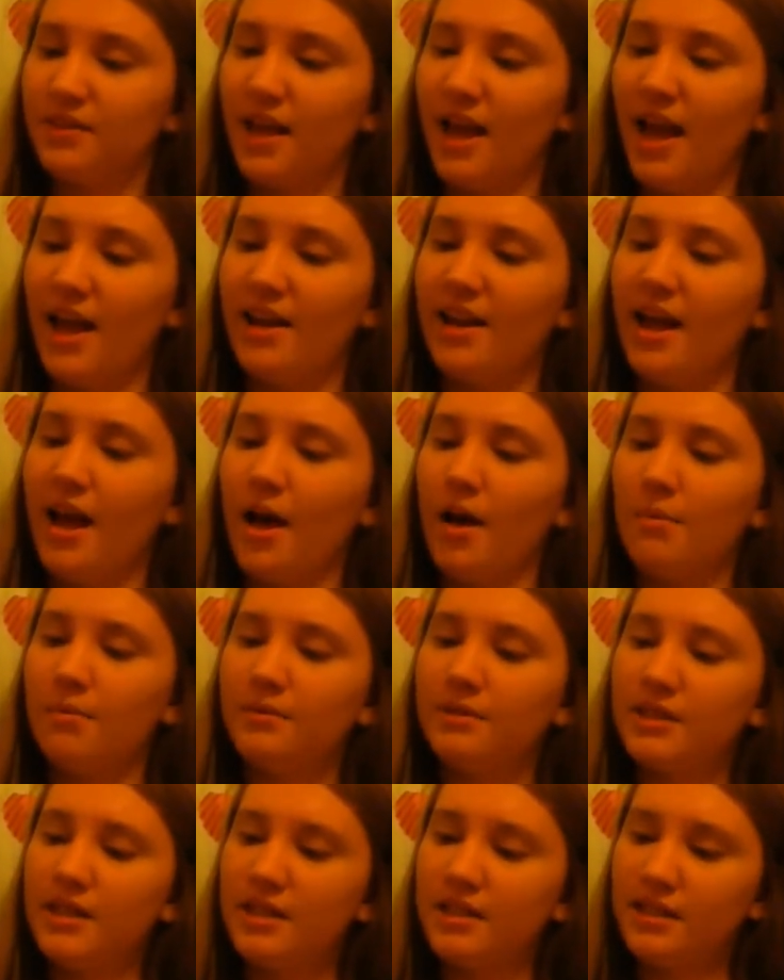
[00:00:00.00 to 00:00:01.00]
and
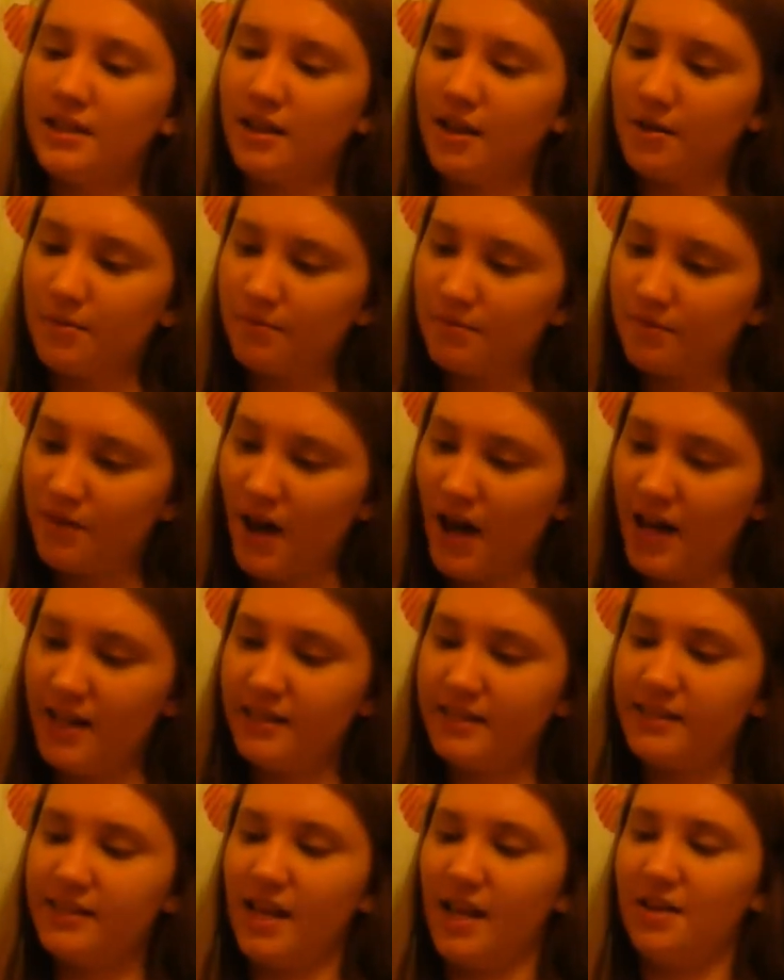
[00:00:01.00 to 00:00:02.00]
helped them find
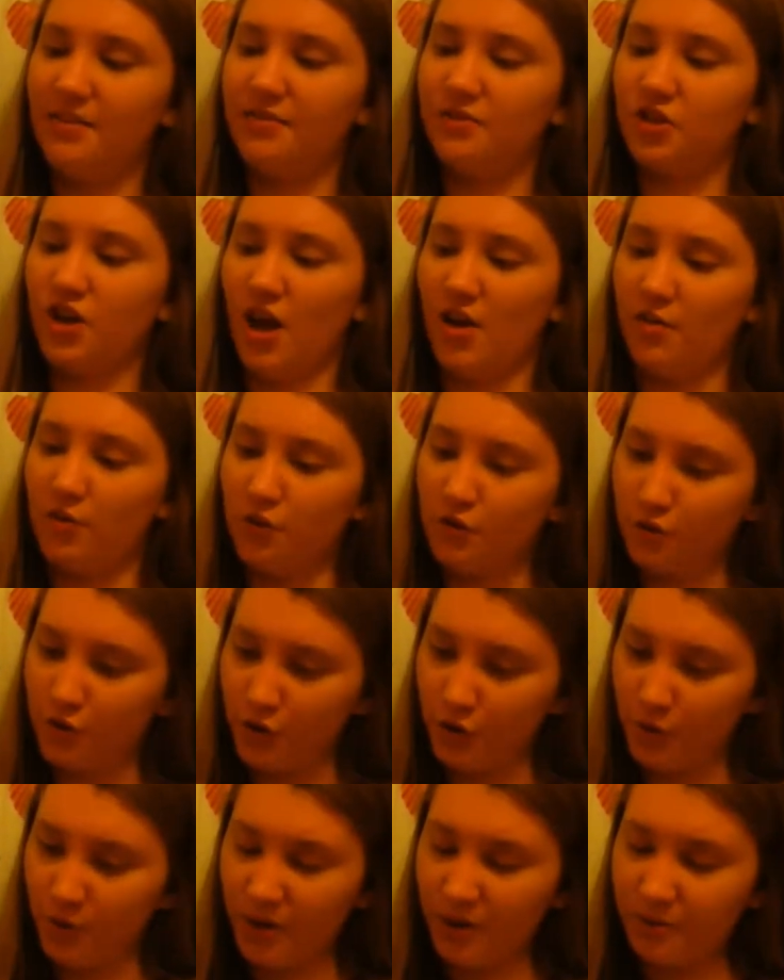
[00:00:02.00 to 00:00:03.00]
safe travel
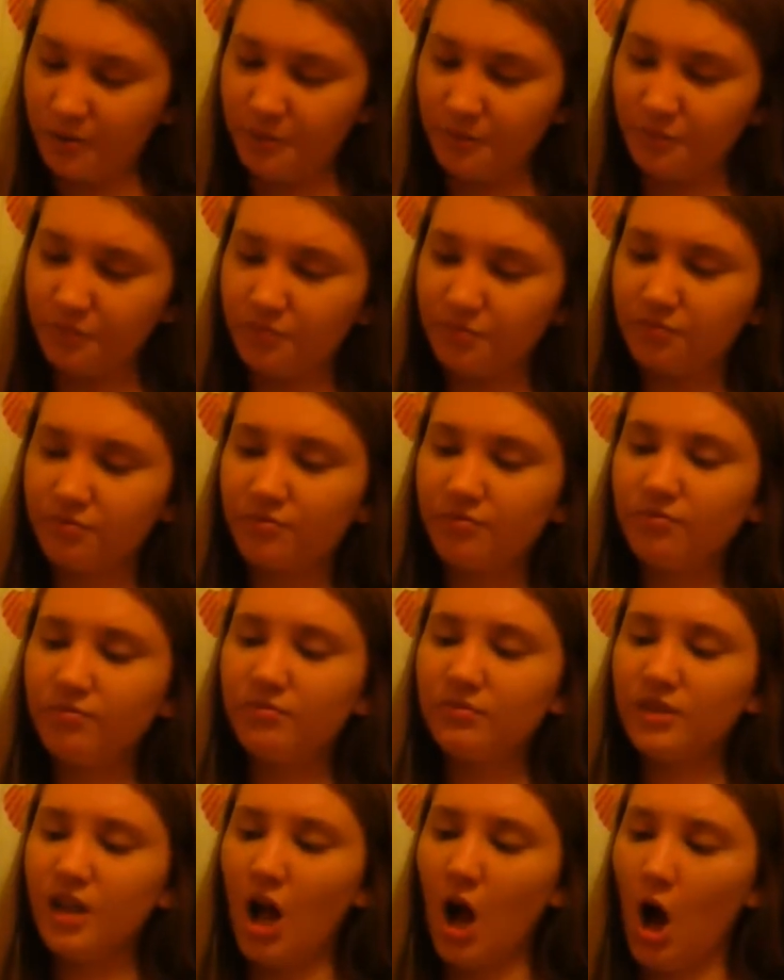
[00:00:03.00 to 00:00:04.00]
northward.
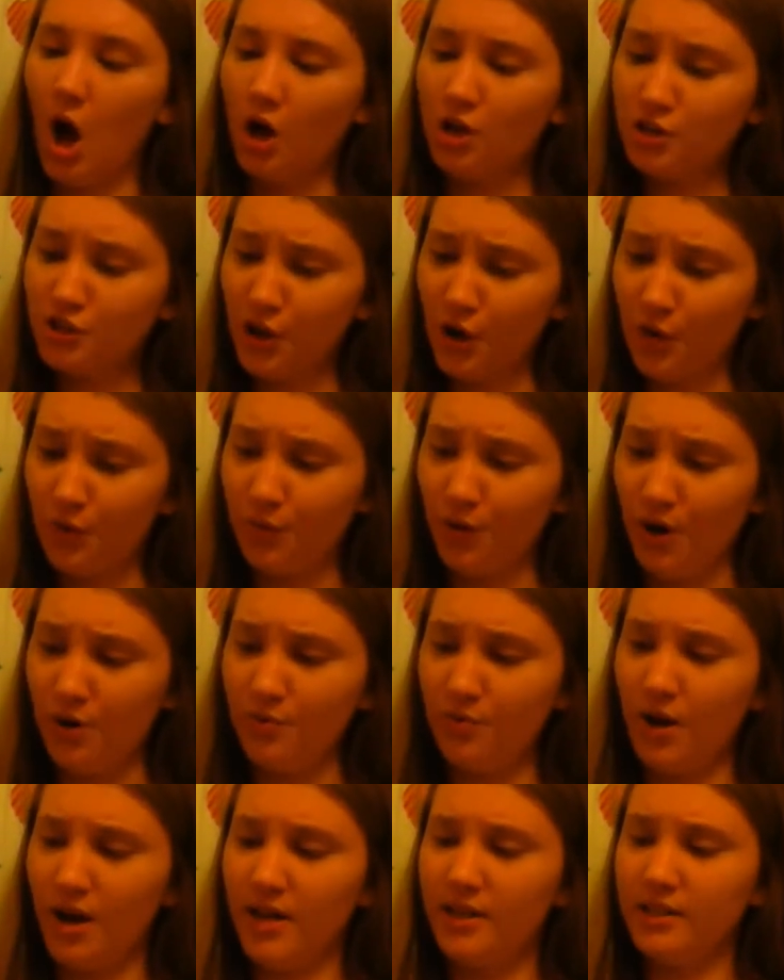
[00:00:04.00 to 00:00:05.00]
Also,
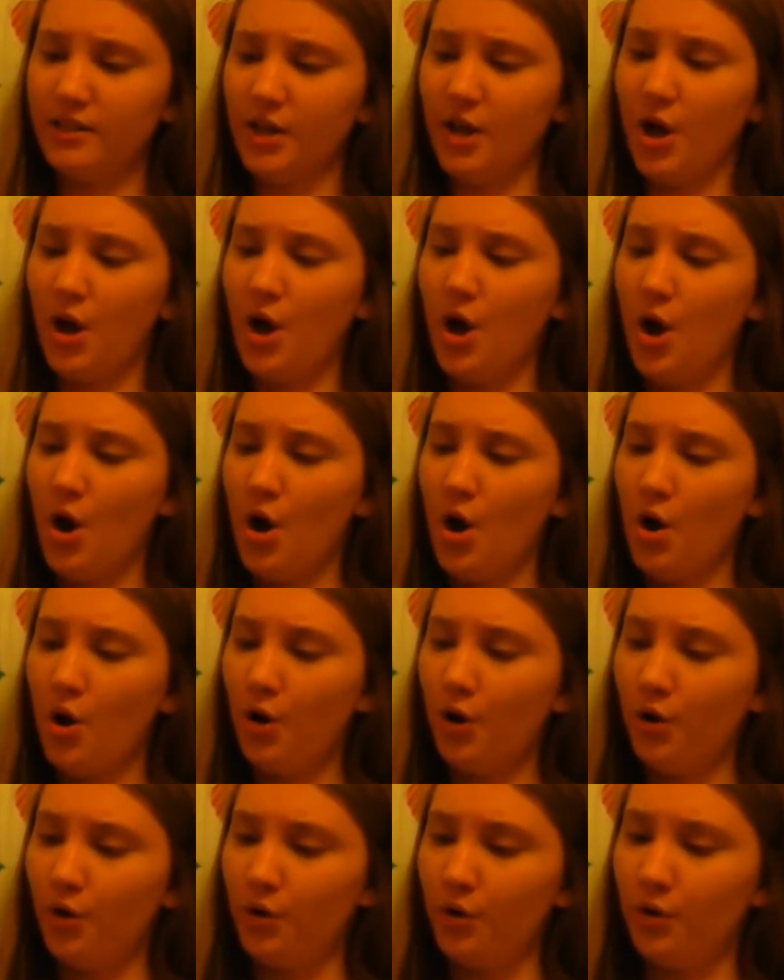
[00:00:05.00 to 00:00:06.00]
runaways
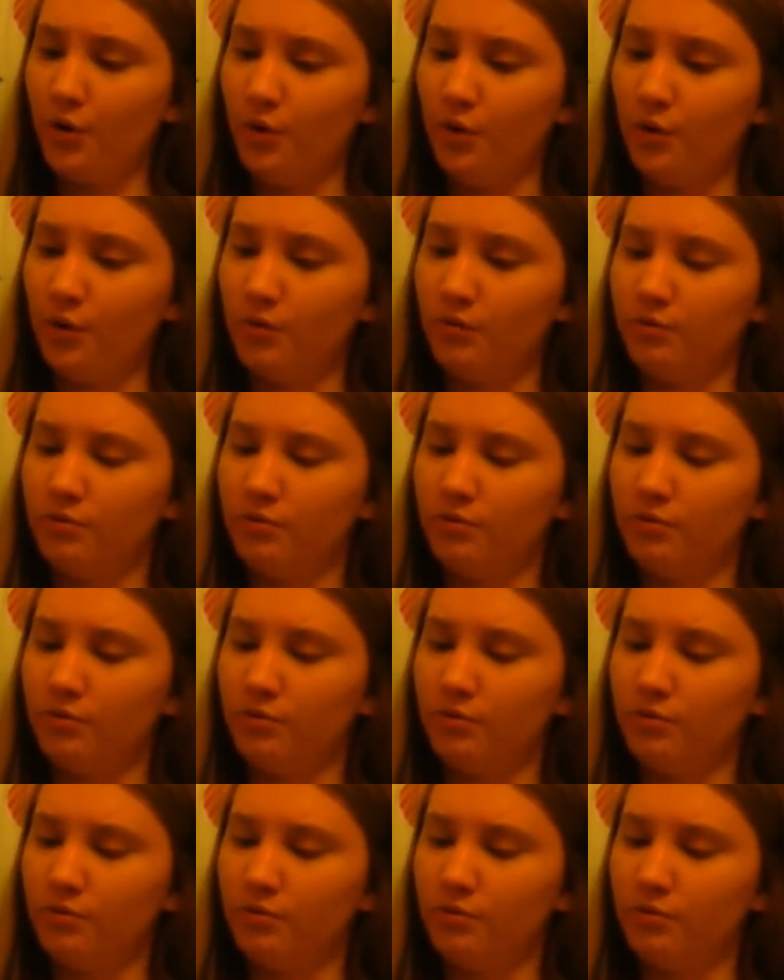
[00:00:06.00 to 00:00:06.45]
who